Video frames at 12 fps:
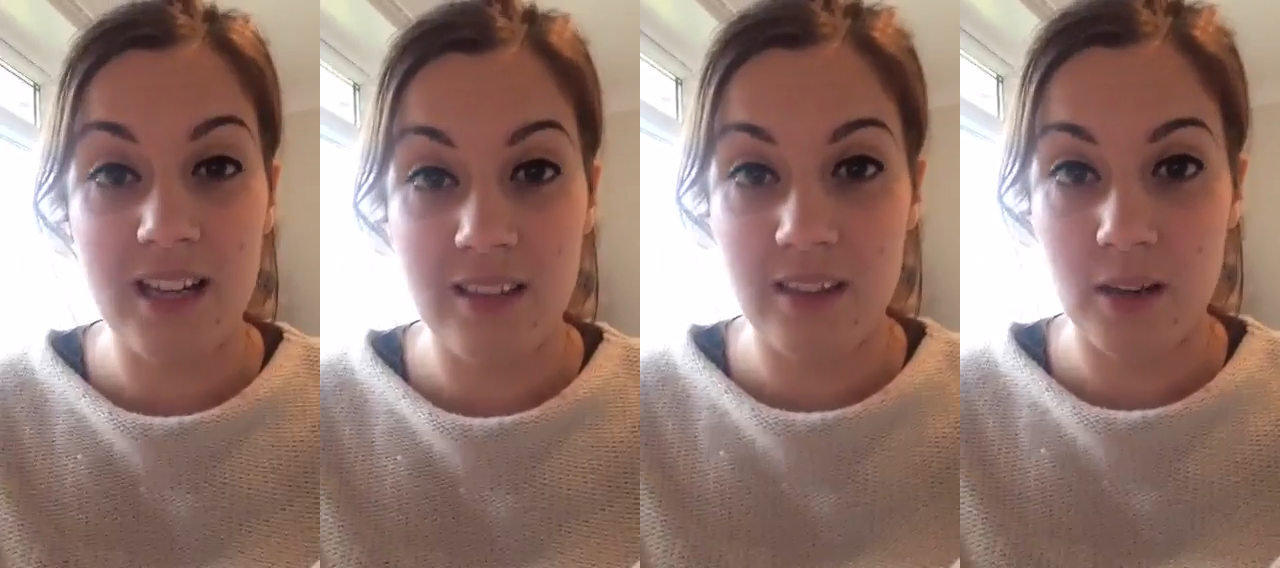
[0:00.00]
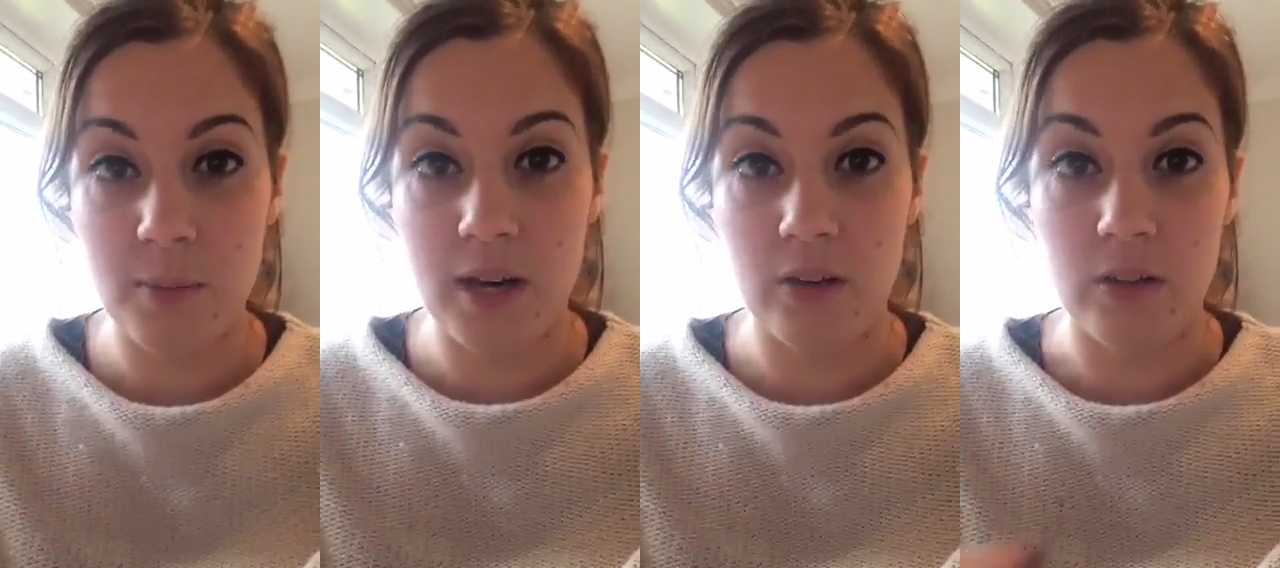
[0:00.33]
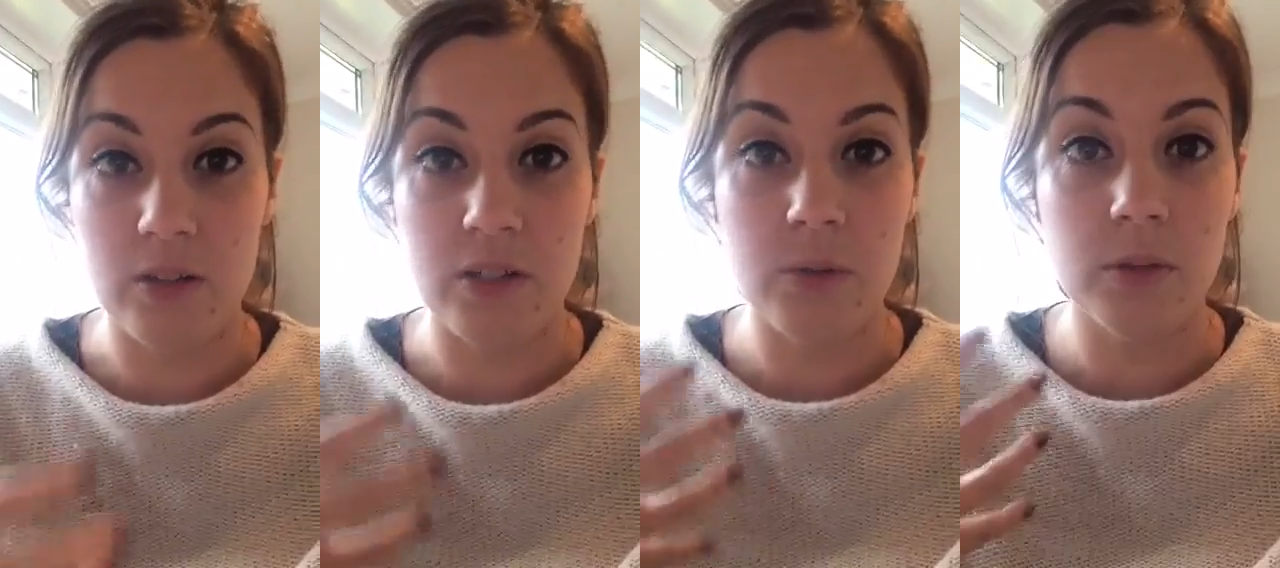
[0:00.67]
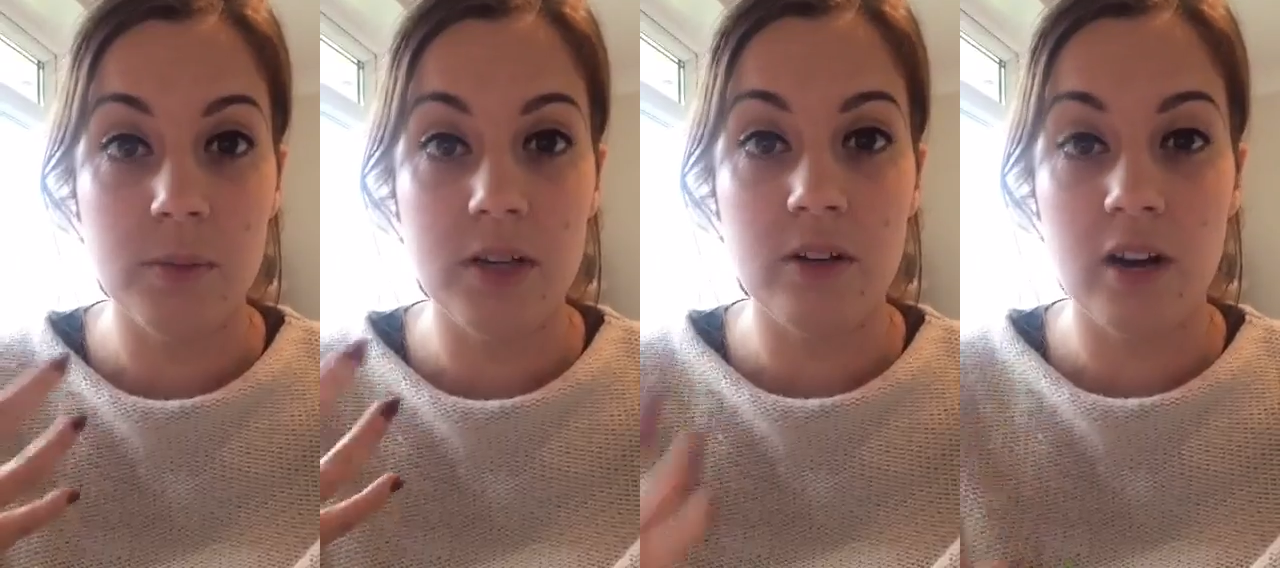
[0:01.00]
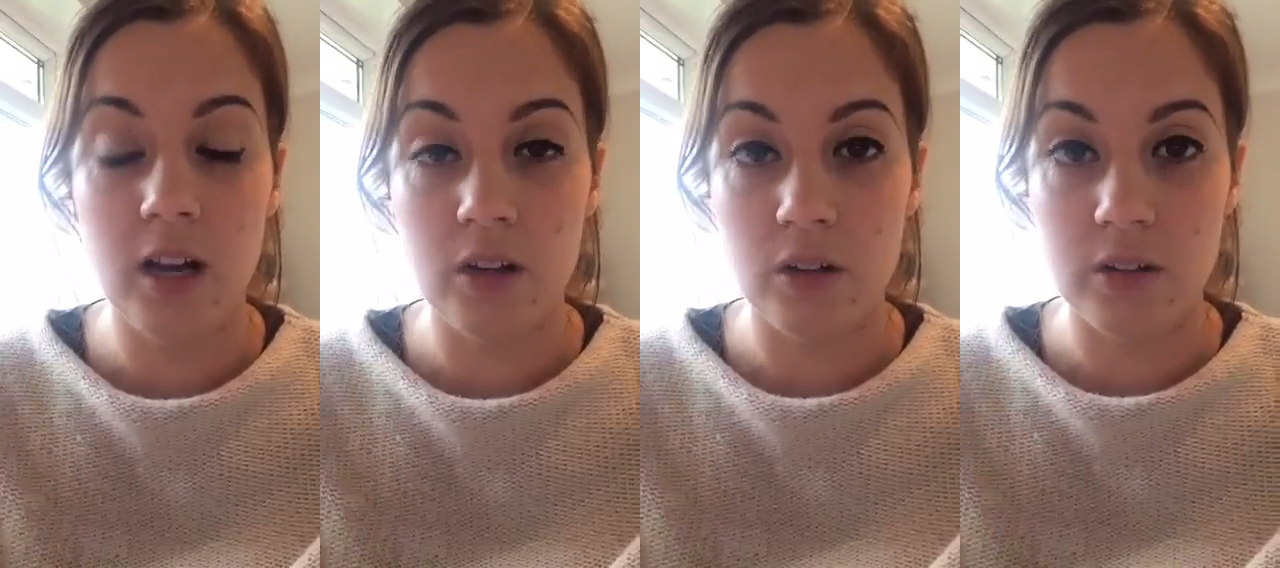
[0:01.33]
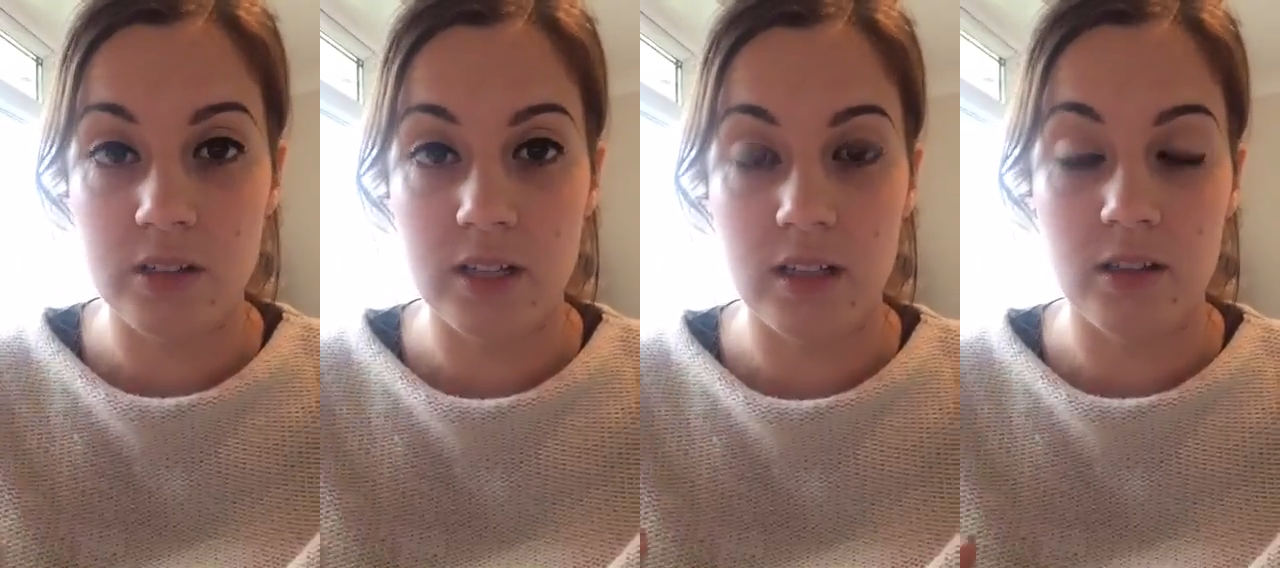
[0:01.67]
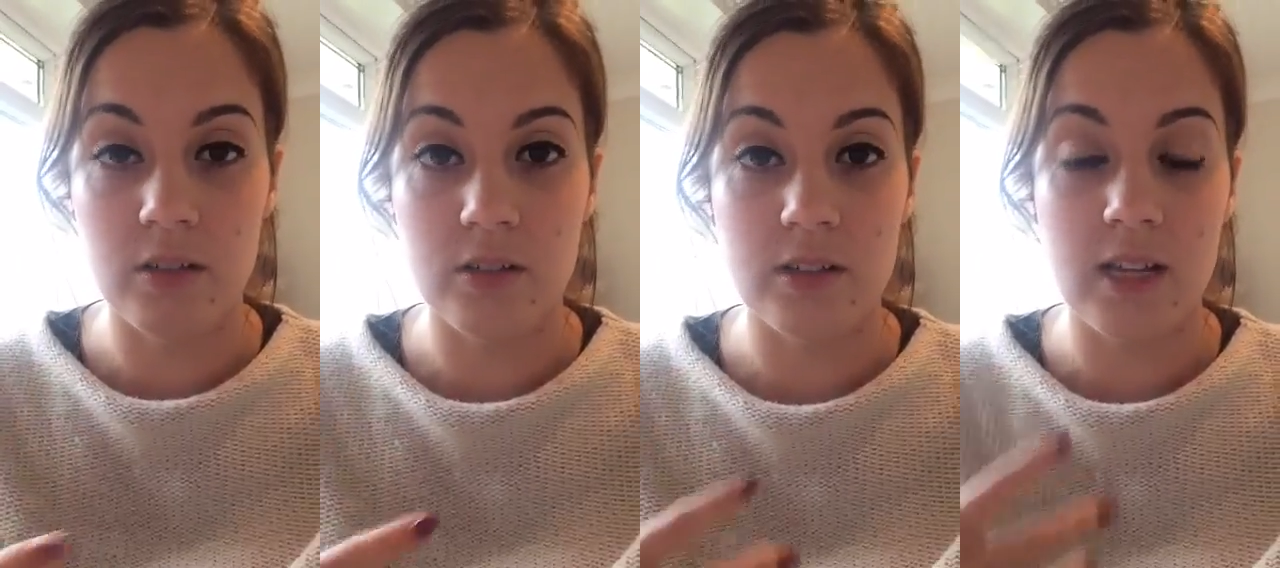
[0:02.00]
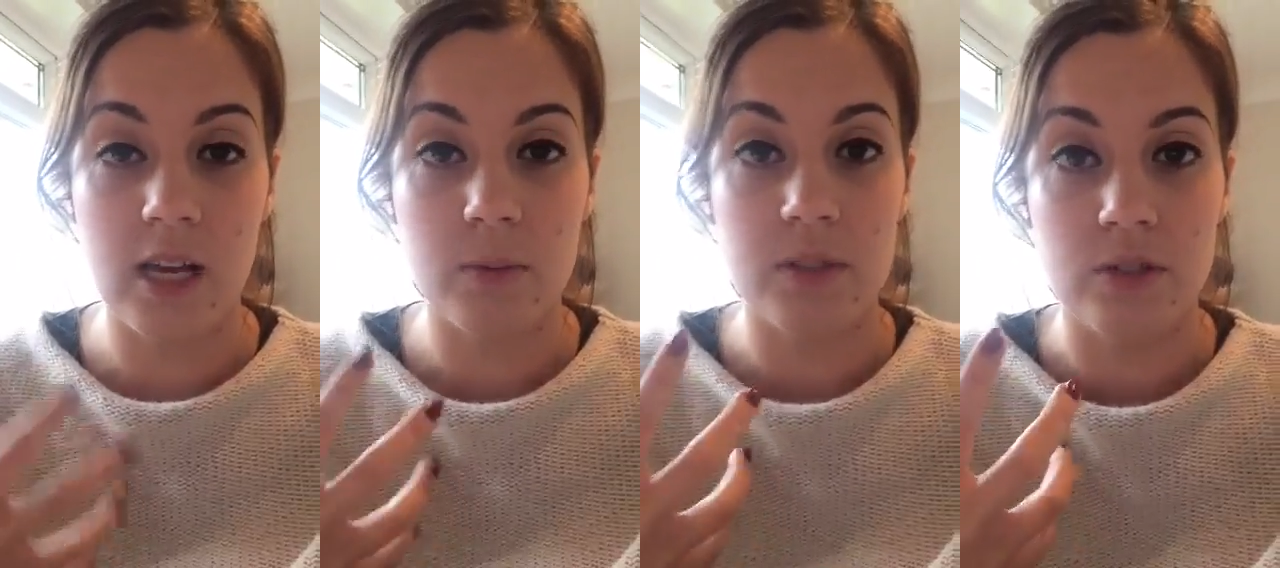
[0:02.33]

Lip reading: anything about you. So you want to be creating content that just helps